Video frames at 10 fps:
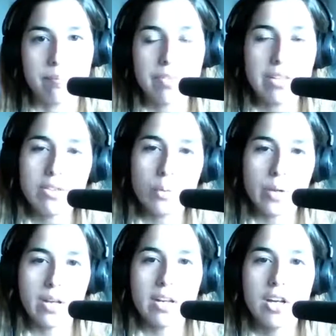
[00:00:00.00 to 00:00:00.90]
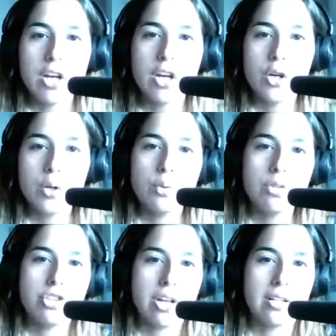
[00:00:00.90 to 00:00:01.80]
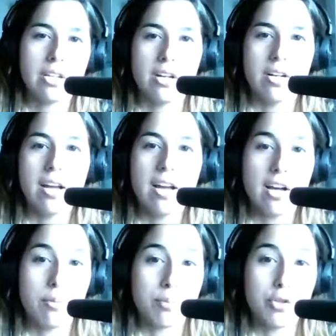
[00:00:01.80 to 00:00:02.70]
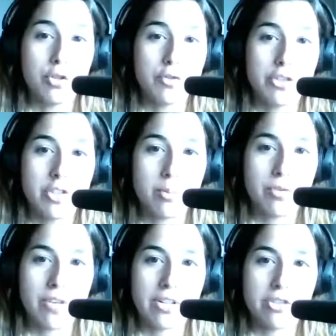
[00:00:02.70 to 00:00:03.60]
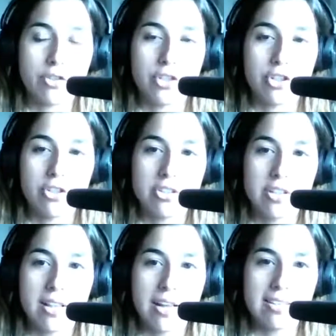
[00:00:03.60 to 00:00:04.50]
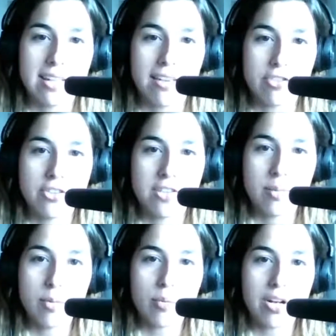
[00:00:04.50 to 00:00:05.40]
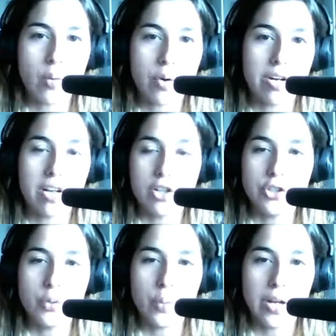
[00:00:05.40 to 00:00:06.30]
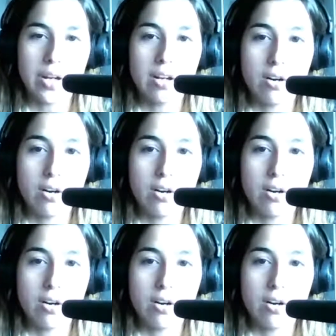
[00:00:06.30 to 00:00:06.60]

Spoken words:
In The Wig, Hu Jiangyang, a university professor, returns to class after the summer break wearing a new wig.